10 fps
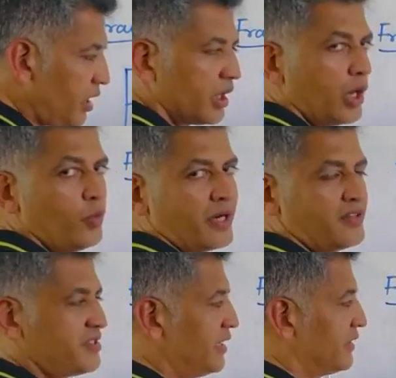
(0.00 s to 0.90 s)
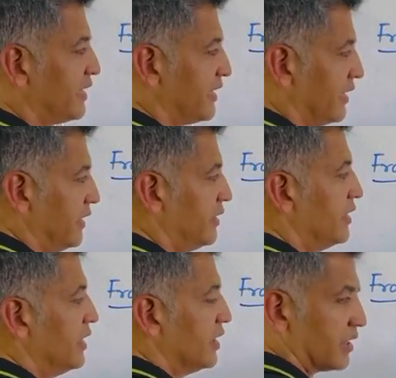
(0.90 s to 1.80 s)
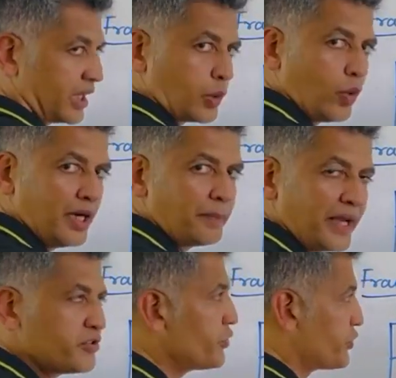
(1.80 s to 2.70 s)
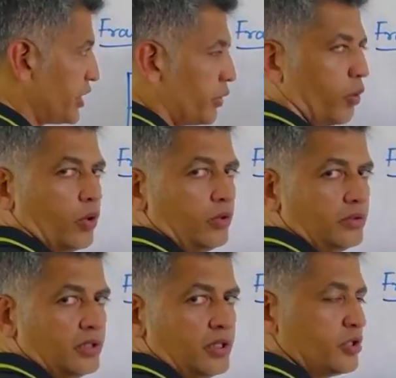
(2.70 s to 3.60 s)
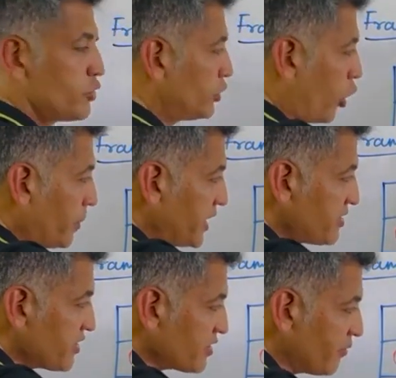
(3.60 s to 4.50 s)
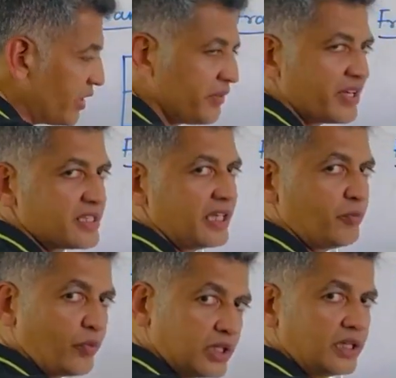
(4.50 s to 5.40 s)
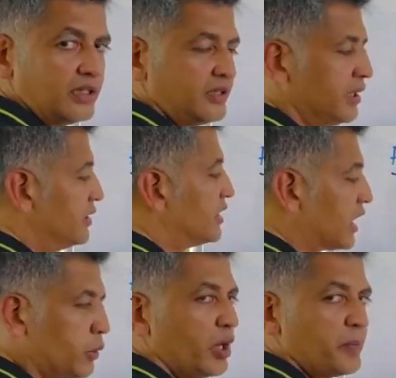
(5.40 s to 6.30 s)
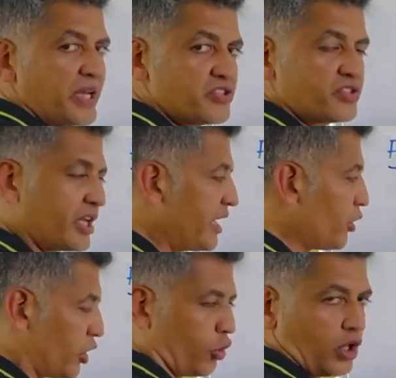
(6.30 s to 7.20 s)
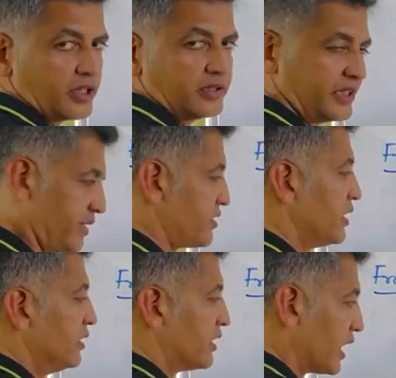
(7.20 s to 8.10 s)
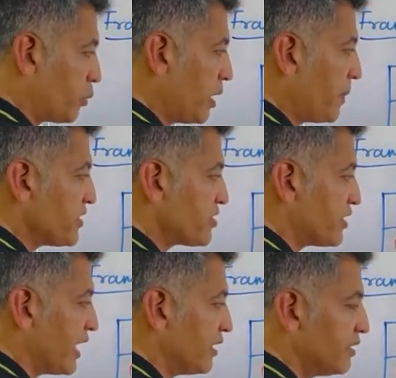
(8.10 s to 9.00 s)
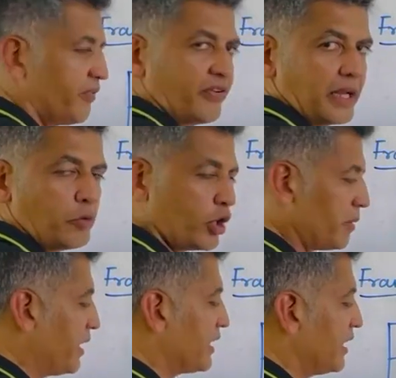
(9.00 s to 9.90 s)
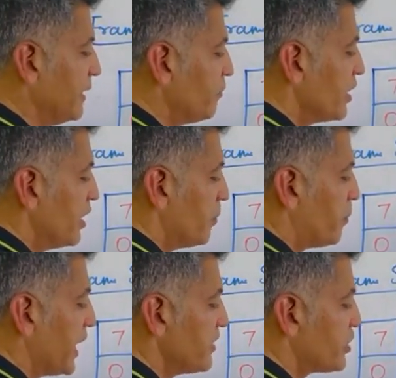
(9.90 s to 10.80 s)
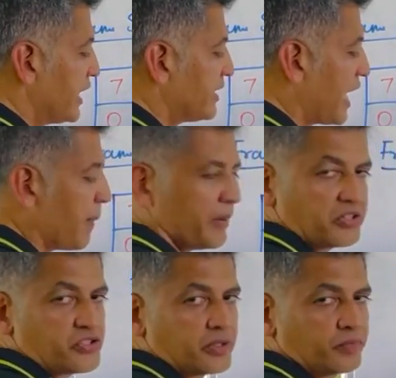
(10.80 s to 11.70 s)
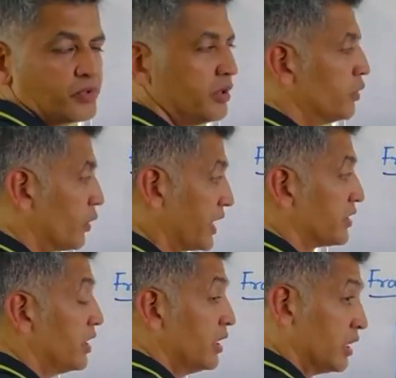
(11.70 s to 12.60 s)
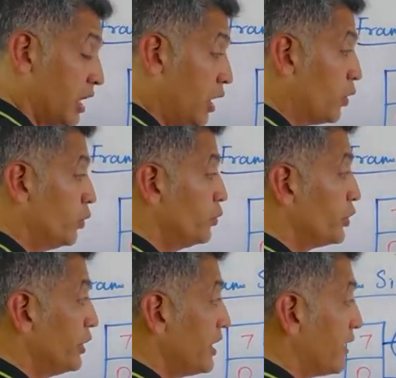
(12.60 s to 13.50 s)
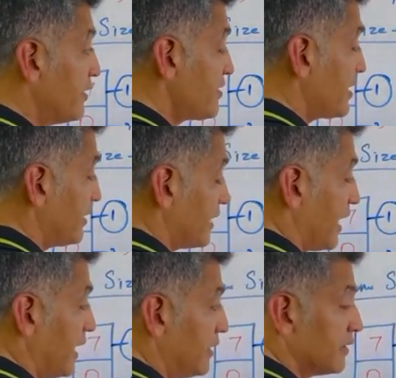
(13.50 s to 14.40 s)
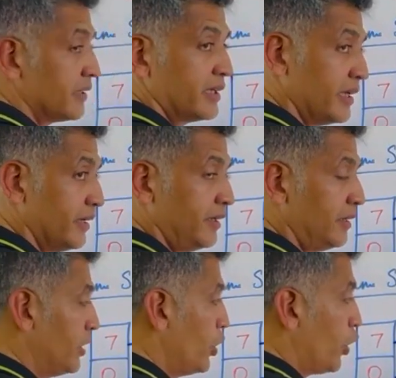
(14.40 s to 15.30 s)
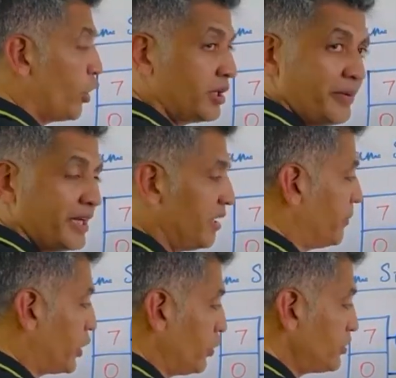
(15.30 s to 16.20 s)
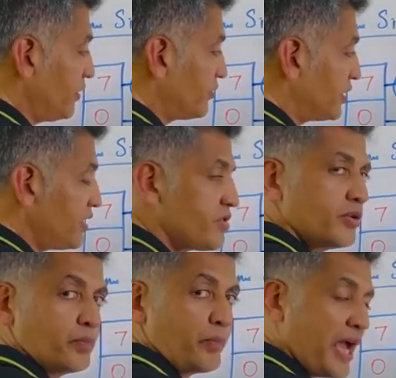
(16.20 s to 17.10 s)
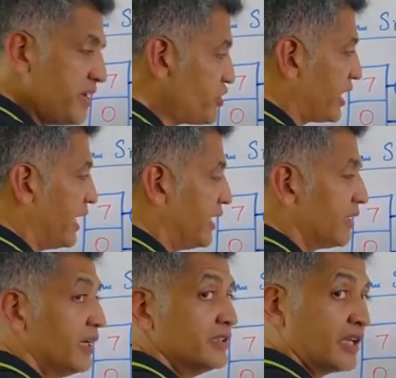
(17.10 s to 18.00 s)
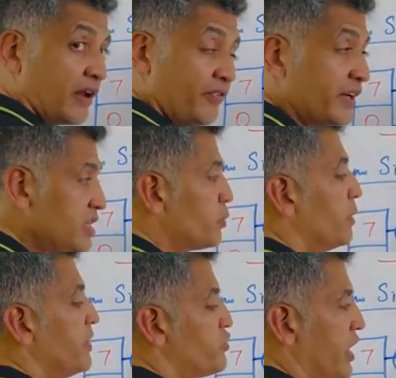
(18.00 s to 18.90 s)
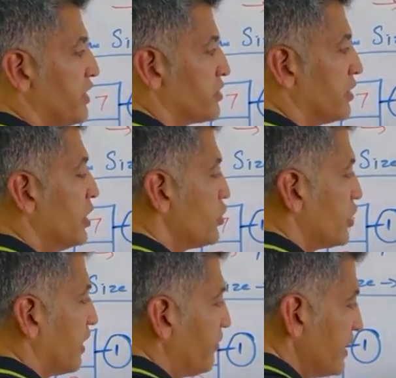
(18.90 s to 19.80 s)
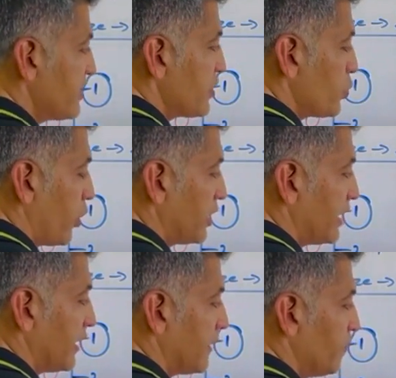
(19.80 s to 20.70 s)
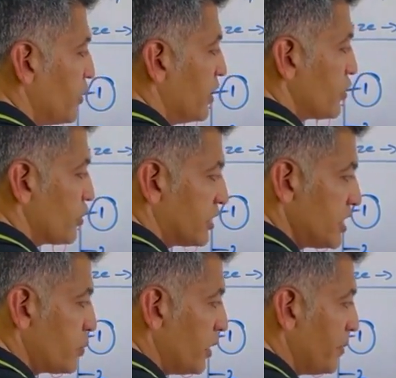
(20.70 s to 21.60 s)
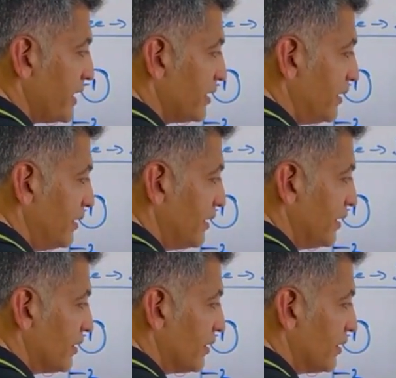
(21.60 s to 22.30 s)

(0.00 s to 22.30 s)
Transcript: Now understand that here required page is 0. So the operating system verifies that whether the required page is there or not. Yes, the required page is there in the frame, automatically page hit happens. Right. Now you need to understand that here automatically because of this page hit the reference will be changed. So reference is what here. So this will be the